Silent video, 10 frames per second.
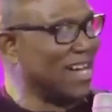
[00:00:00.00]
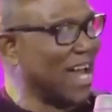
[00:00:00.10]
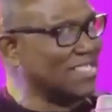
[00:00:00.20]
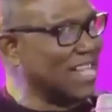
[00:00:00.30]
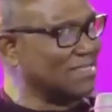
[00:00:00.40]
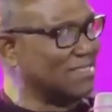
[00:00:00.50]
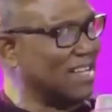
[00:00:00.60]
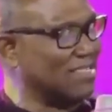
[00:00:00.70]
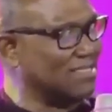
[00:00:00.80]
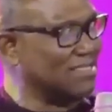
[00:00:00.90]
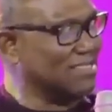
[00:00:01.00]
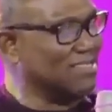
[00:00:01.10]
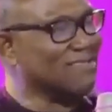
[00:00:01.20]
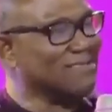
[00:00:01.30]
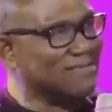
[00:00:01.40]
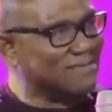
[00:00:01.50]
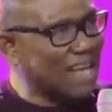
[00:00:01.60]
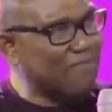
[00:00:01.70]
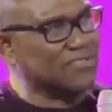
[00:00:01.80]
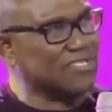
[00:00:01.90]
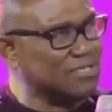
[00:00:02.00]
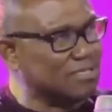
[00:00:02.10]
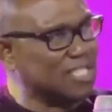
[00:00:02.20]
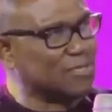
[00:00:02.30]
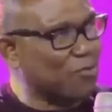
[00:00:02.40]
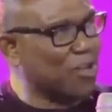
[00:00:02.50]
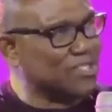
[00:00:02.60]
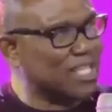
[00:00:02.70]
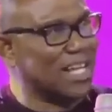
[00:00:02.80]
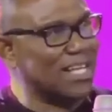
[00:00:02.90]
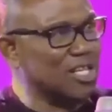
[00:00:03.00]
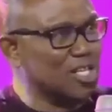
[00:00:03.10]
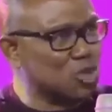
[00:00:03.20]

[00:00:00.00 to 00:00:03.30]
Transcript: Niger State, 76.3